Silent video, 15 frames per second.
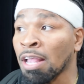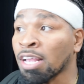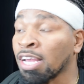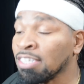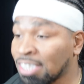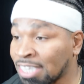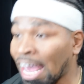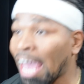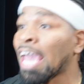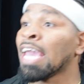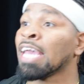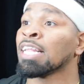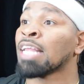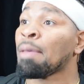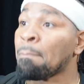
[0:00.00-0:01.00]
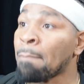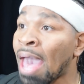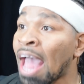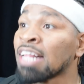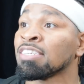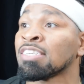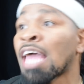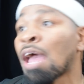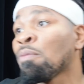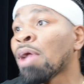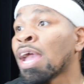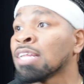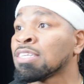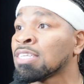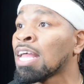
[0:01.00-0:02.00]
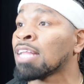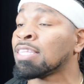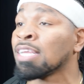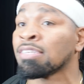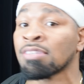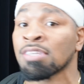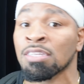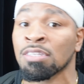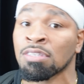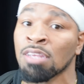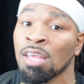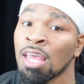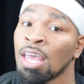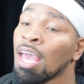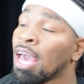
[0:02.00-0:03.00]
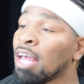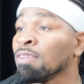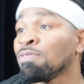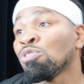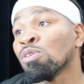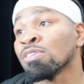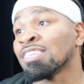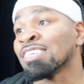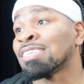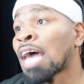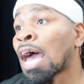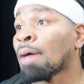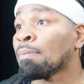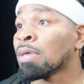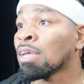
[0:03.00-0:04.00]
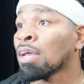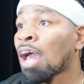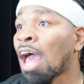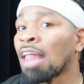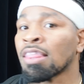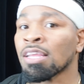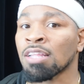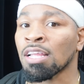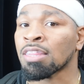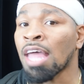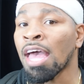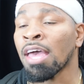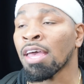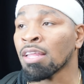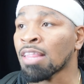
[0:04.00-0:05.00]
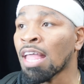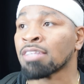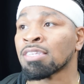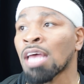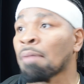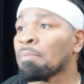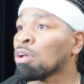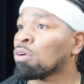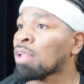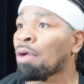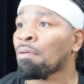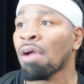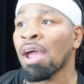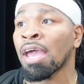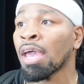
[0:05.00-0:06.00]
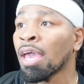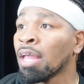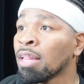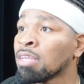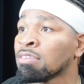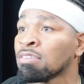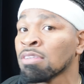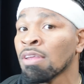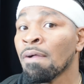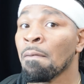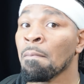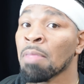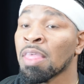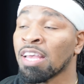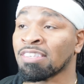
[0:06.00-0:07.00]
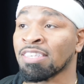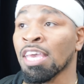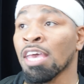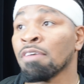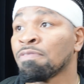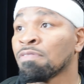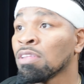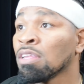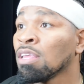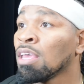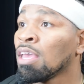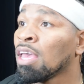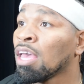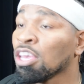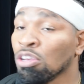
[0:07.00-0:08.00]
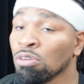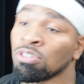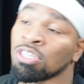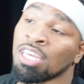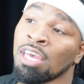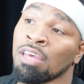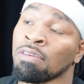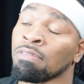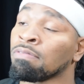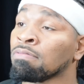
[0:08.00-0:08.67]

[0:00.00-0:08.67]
contain and manage that range and that distance, and of course the timing. I think that timing on that right hand is his gift. Use your gift.